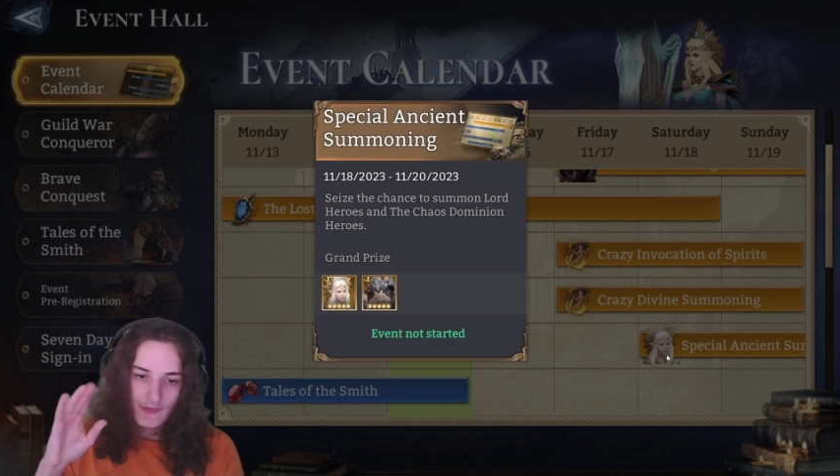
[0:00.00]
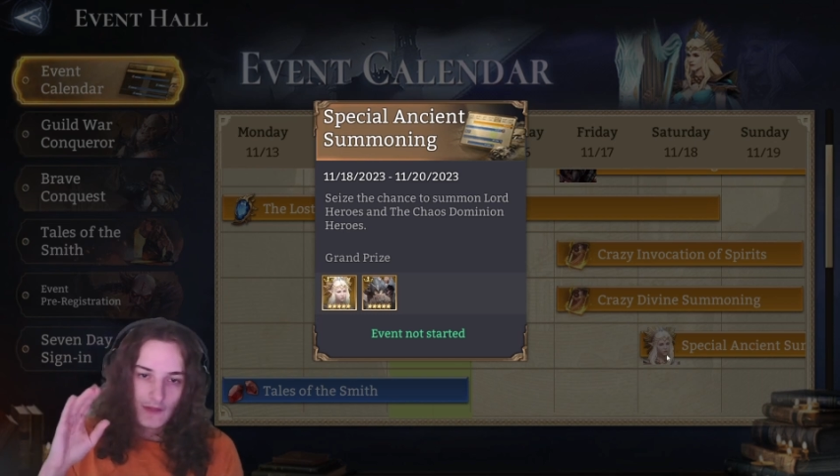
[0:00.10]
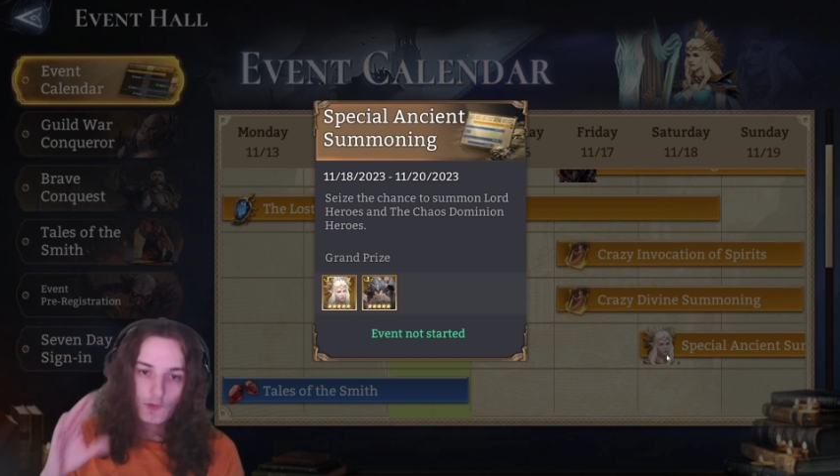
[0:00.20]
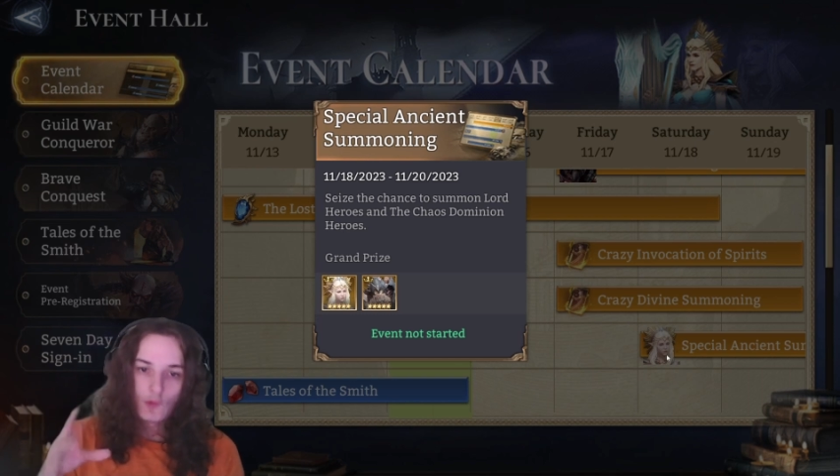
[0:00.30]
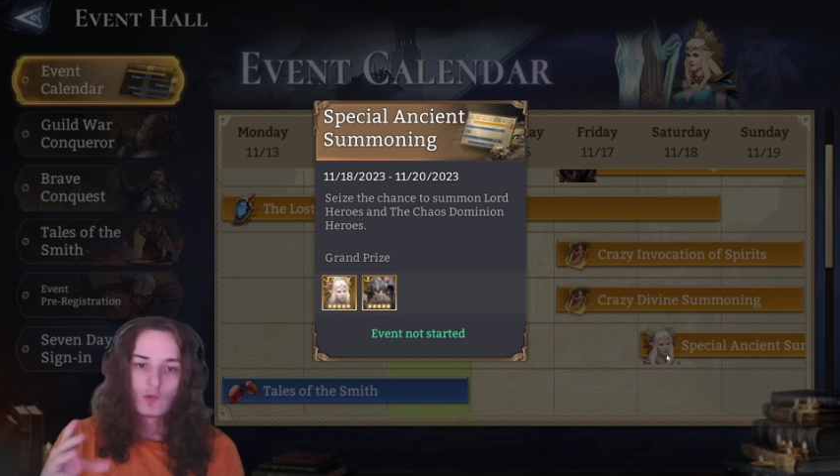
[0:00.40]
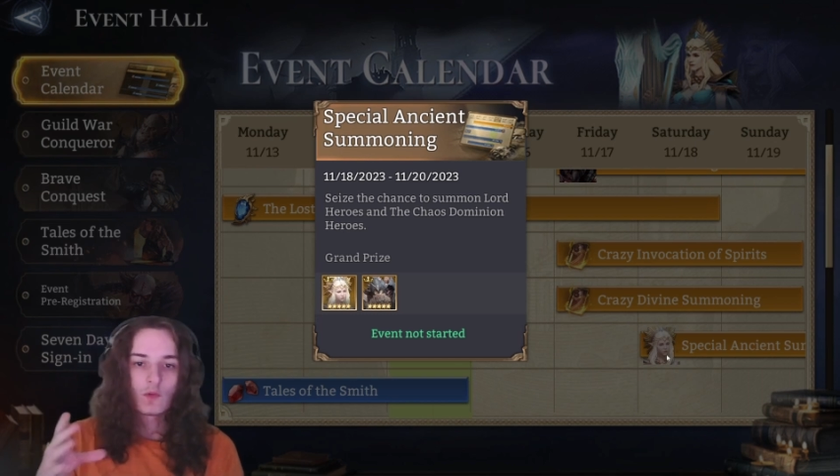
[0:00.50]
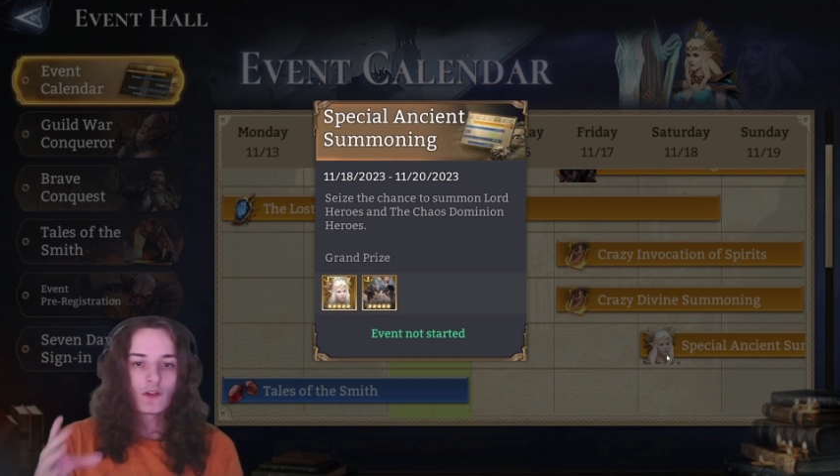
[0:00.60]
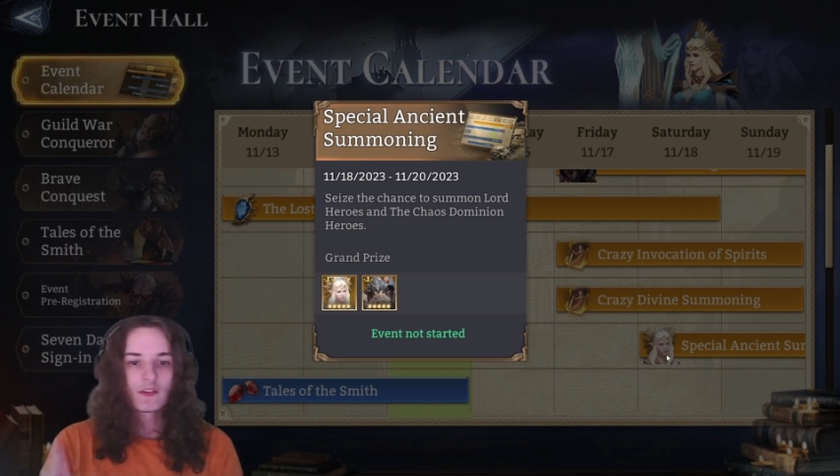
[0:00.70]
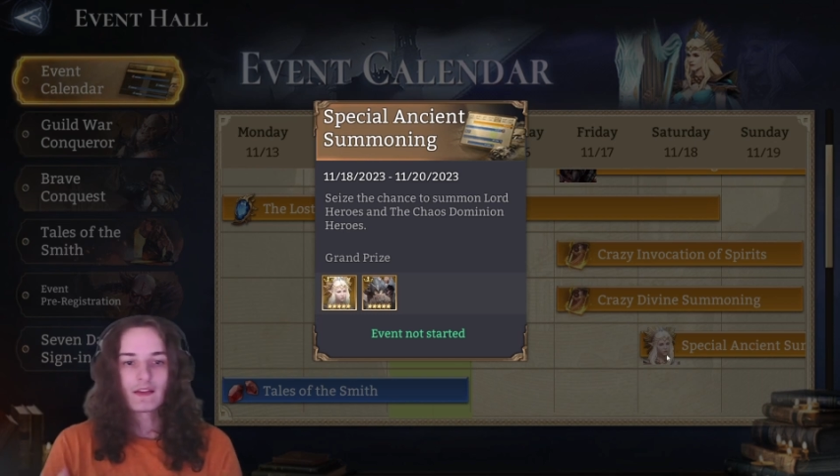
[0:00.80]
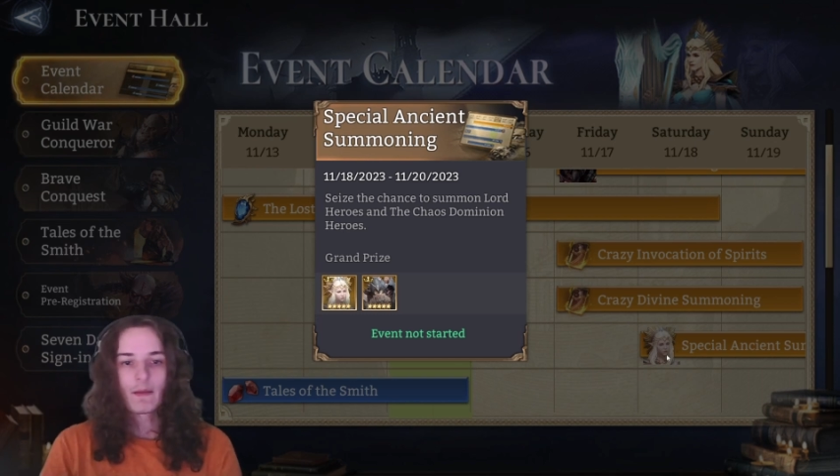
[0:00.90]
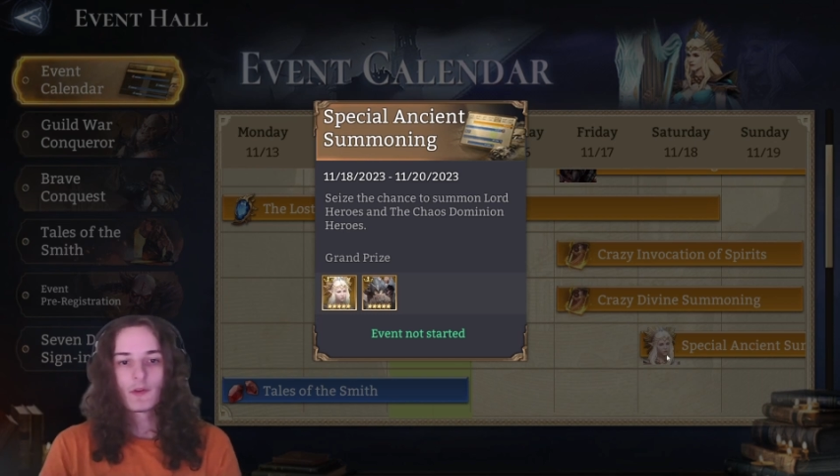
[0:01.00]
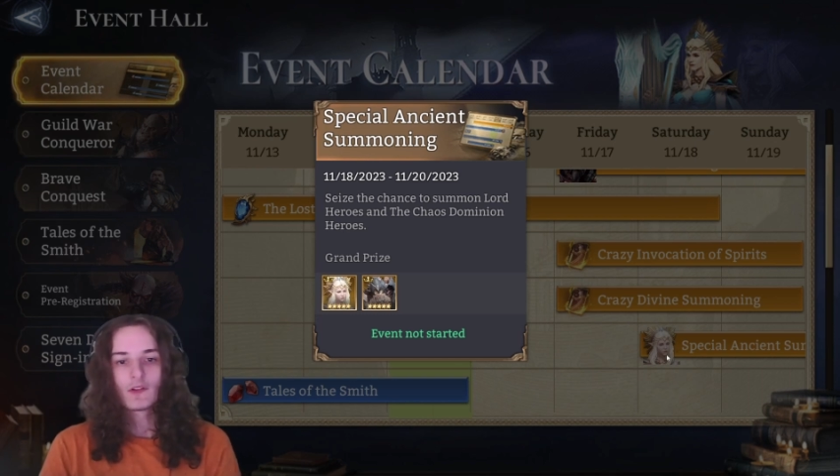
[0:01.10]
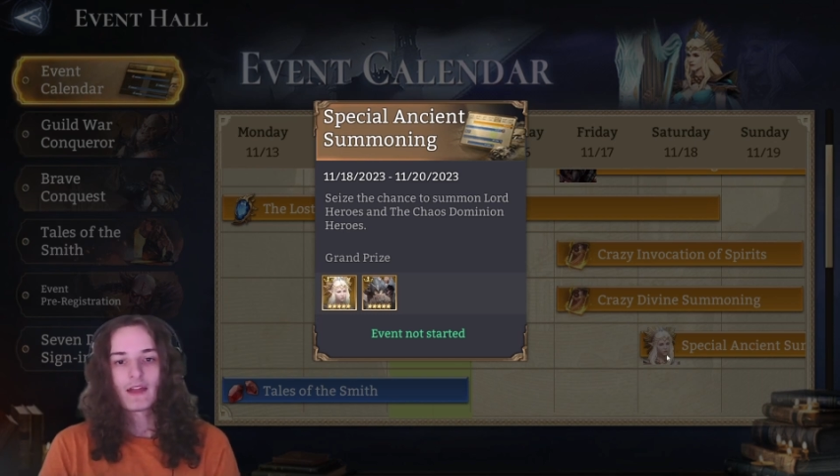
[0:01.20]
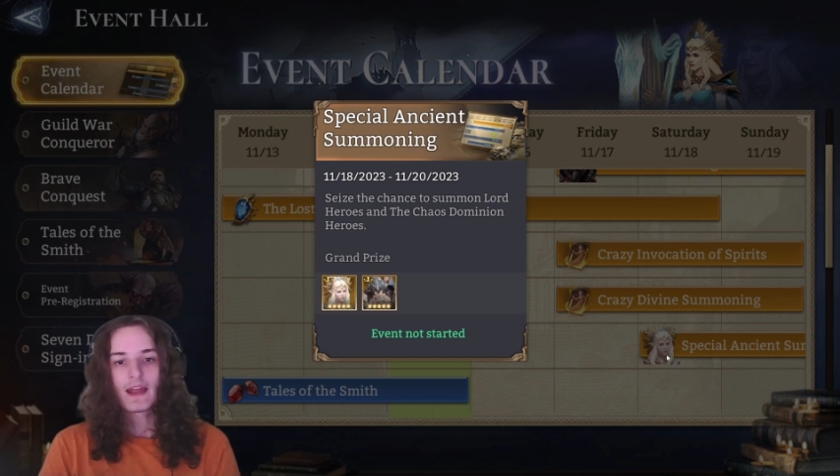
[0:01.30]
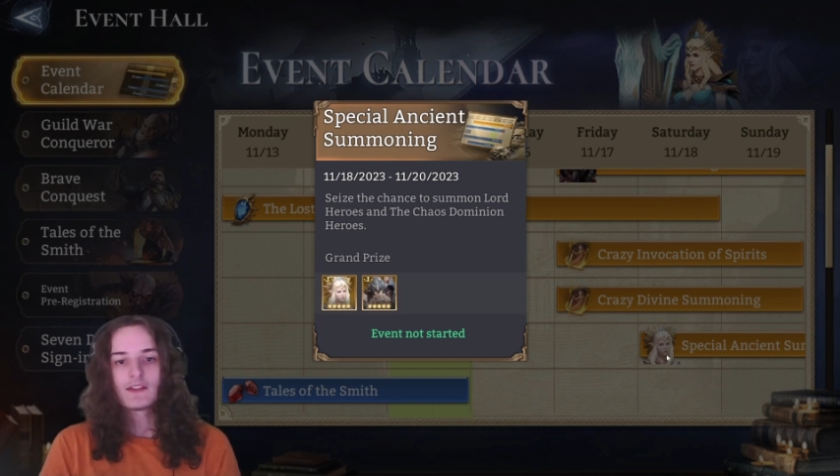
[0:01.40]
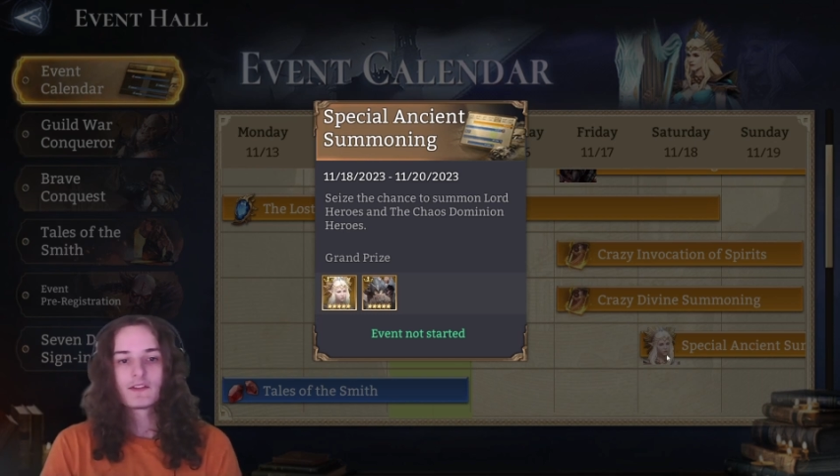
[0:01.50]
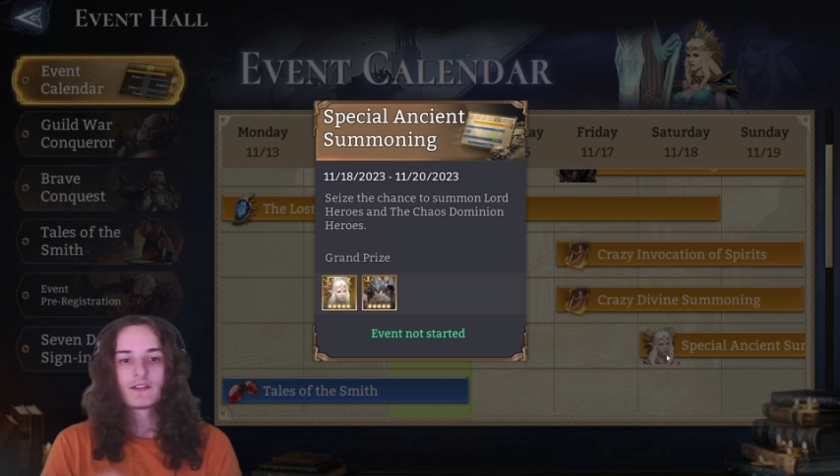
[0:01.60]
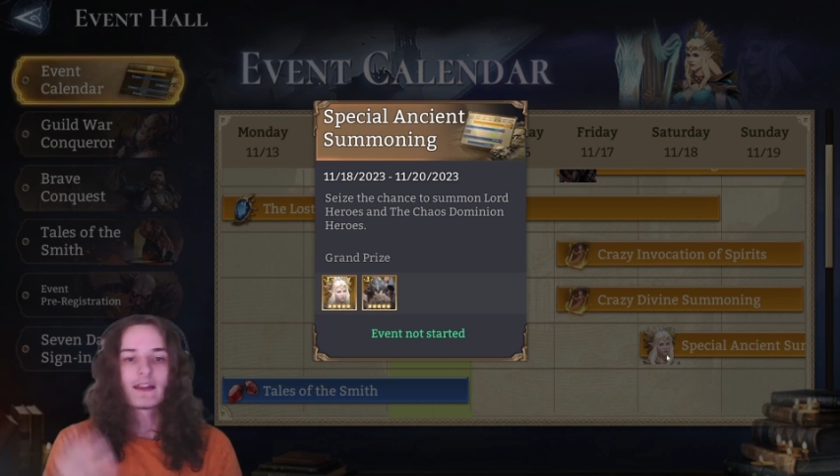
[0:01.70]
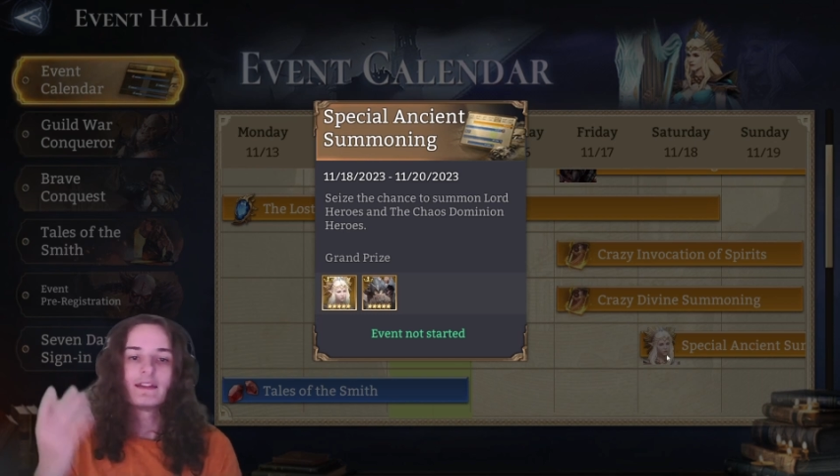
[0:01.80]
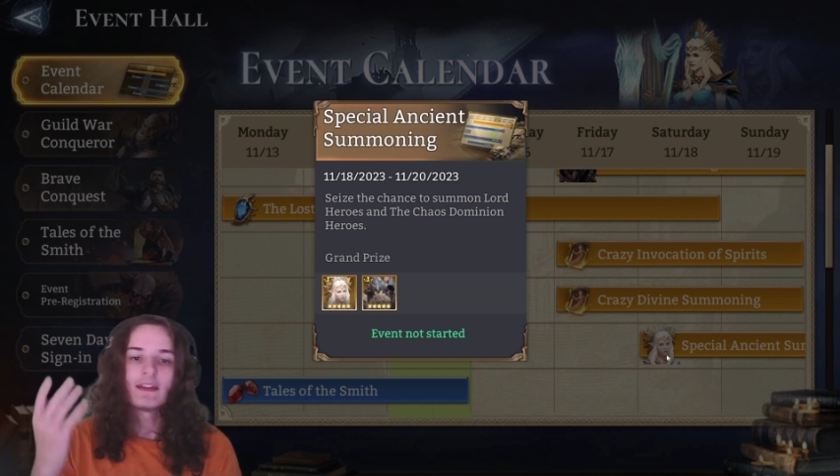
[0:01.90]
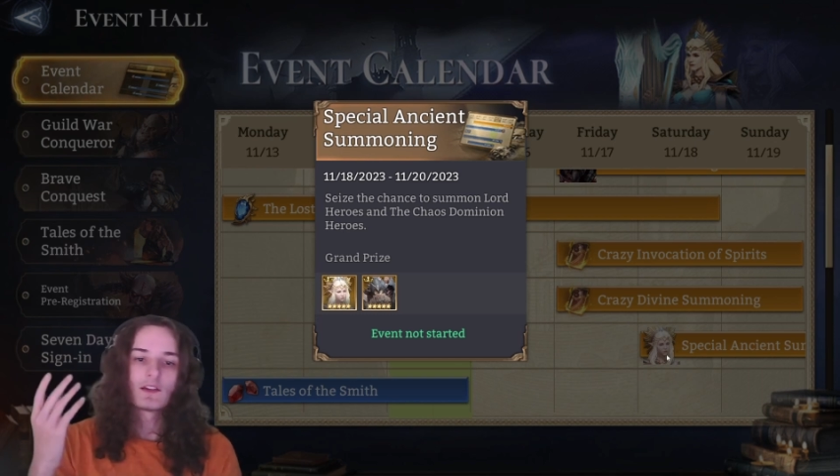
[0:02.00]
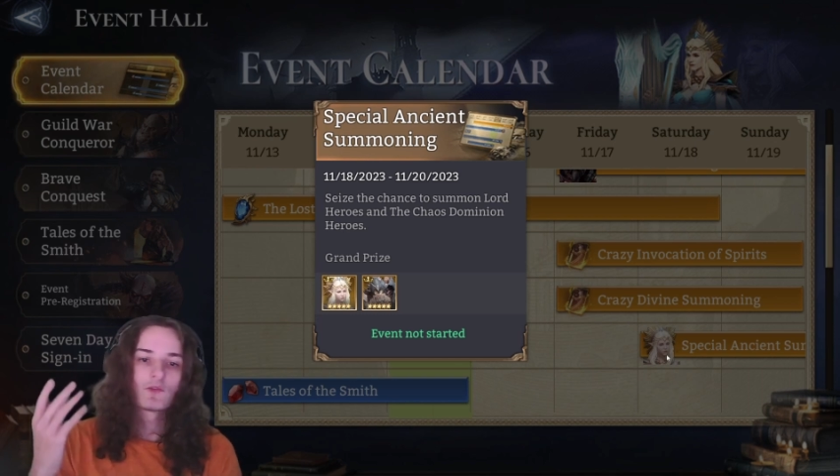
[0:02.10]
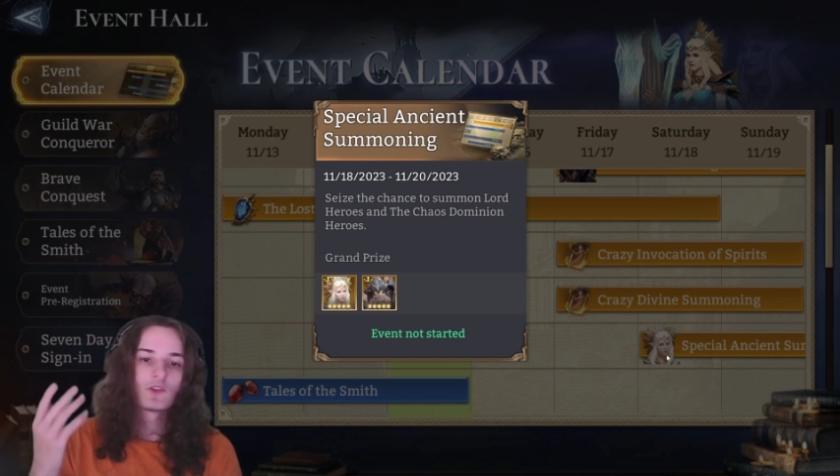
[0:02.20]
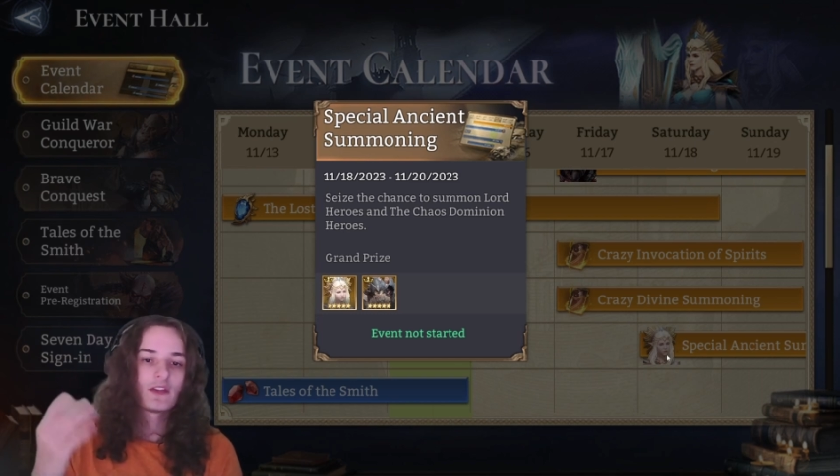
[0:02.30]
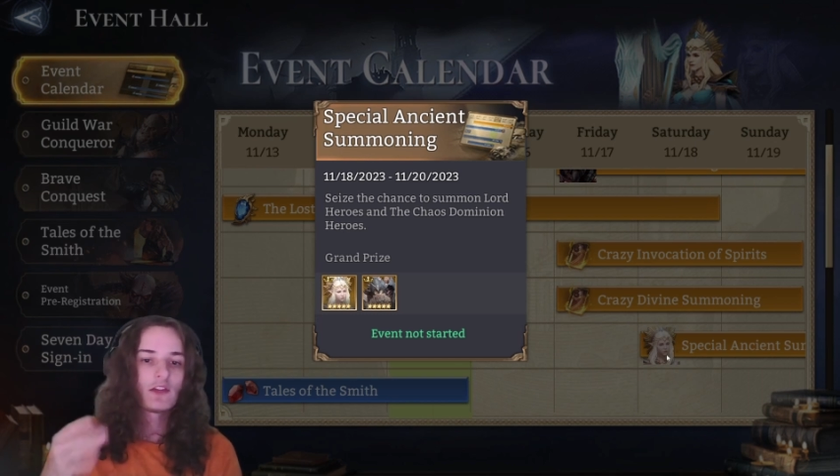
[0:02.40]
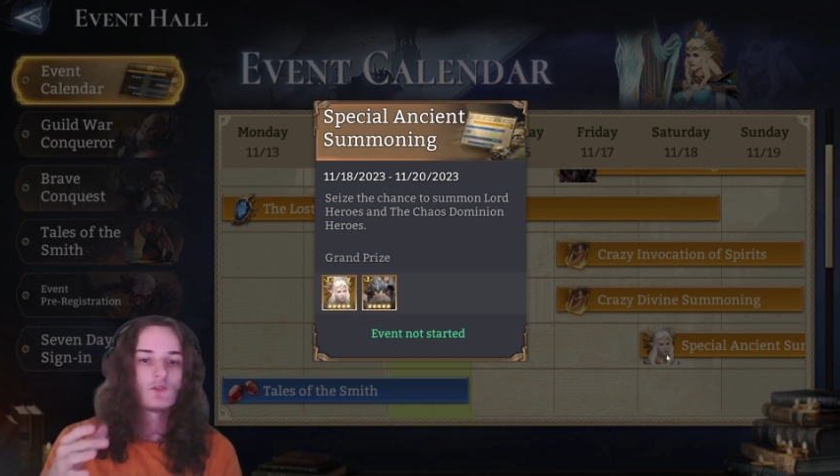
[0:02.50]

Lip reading: If you do want to summon on the ancients, at the end of the day,